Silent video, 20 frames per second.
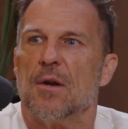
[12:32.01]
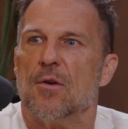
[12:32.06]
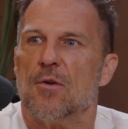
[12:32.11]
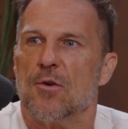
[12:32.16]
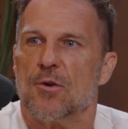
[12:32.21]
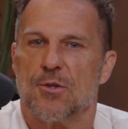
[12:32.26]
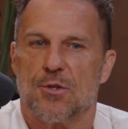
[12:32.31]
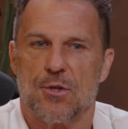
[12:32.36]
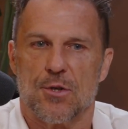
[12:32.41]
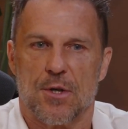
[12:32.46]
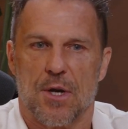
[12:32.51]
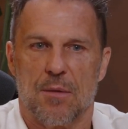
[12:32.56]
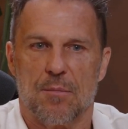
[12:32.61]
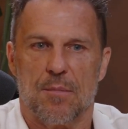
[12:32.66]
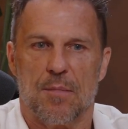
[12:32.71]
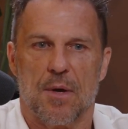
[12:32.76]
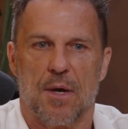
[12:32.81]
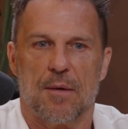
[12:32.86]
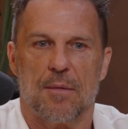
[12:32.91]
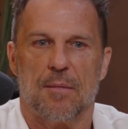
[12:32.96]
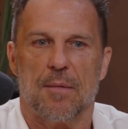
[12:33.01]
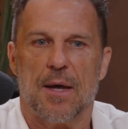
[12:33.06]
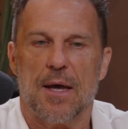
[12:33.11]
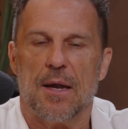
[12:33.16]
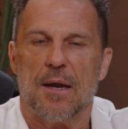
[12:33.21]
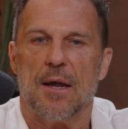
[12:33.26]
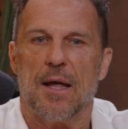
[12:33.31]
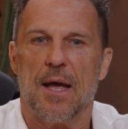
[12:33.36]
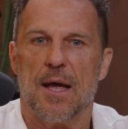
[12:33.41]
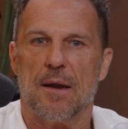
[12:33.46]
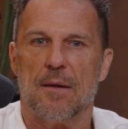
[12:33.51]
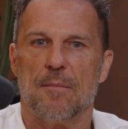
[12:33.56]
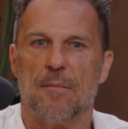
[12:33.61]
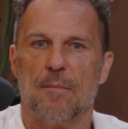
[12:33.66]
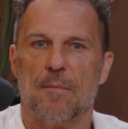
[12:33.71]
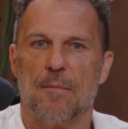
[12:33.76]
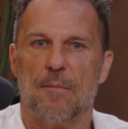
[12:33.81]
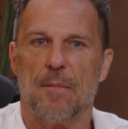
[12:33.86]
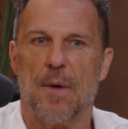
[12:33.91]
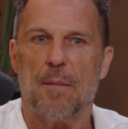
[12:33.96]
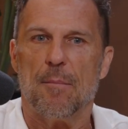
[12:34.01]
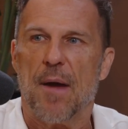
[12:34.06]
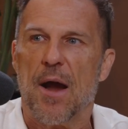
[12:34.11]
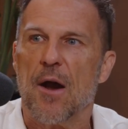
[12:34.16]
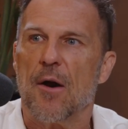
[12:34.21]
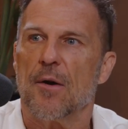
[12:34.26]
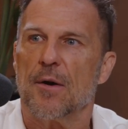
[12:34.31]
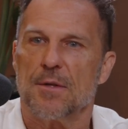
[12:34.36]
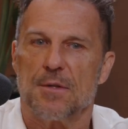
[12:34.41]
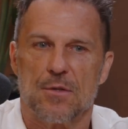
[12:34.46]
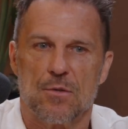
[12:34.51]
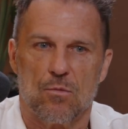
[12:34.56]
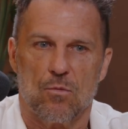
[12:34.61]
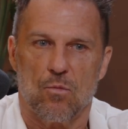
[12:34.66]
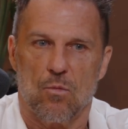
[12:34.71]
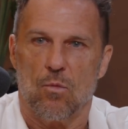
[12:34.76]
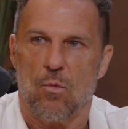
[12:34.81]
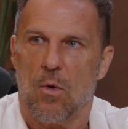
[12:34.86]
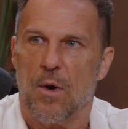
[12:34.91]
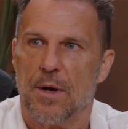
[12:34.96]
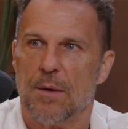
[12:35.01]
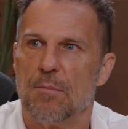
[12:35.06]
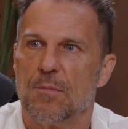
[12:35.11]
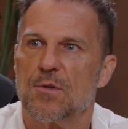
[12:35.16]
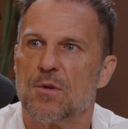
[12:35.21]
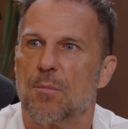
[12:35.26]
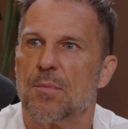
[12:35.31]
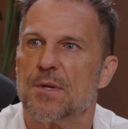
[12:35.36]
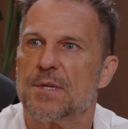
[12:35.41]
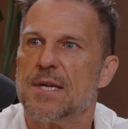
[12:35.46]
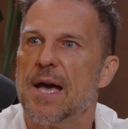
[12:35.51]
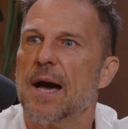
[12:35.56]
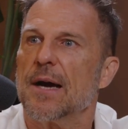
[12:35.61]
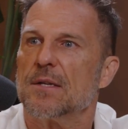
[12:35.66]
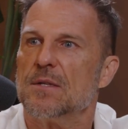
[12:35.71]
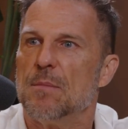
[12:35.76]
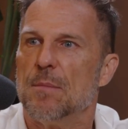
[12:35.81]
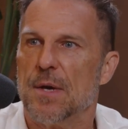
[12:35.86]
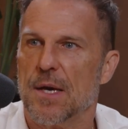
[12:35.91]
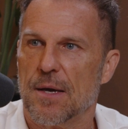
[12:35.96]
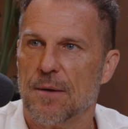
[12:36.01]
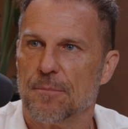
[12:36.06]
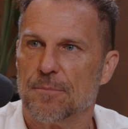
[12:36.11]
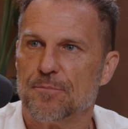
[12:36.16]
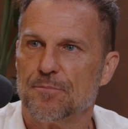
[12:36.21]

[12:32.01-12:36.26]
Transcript: nurtured, and my parents want to protect me.